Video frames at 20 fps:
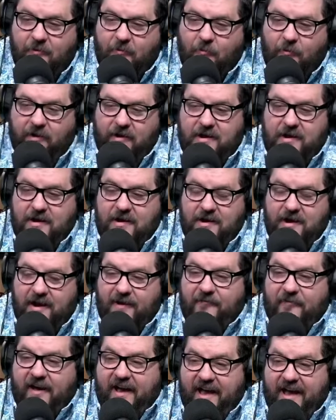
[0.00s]
When,
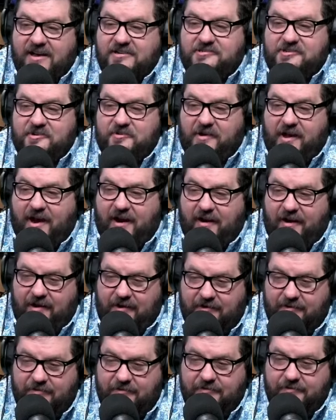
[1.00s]
if I asked you,
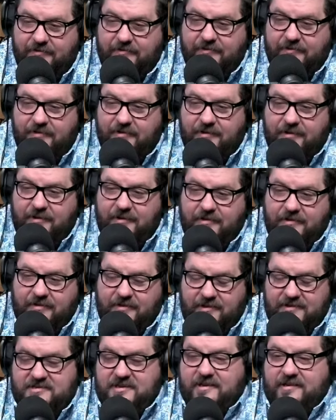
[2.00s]
Garrett,
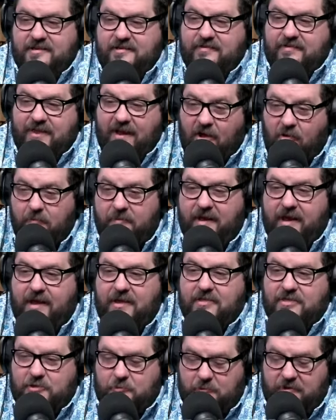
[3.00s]
listen, tell
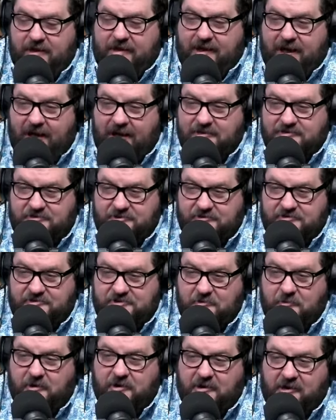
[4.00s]
me three concerts
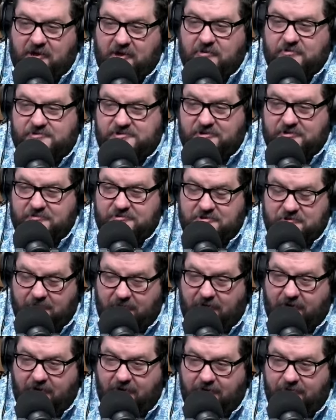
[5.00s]
you want to go to
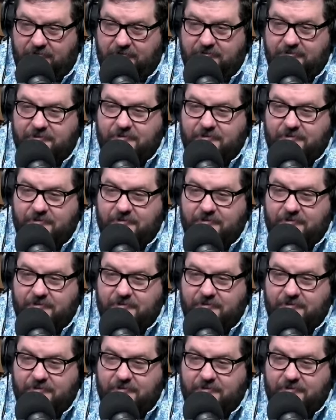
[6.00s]
tomorrow.